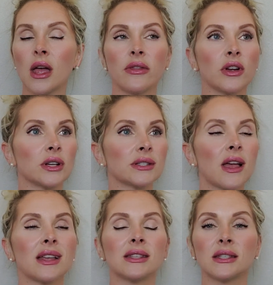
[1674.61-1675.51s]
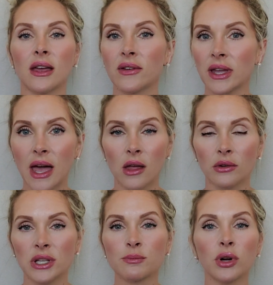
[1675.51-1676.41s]
There's 7
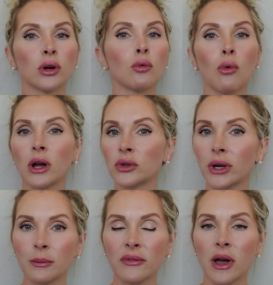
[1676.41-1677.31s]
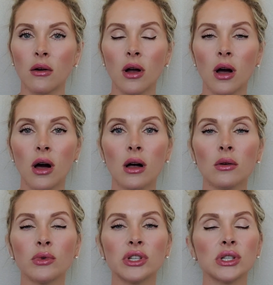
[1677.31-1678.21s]
calories per 1 gram of alcohol,
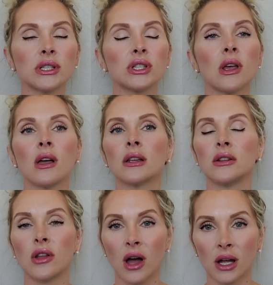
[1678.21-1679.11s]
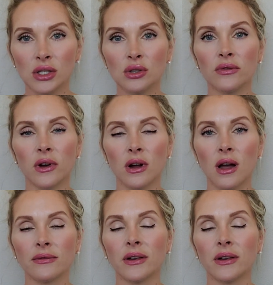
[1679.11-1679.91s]
which is not too far off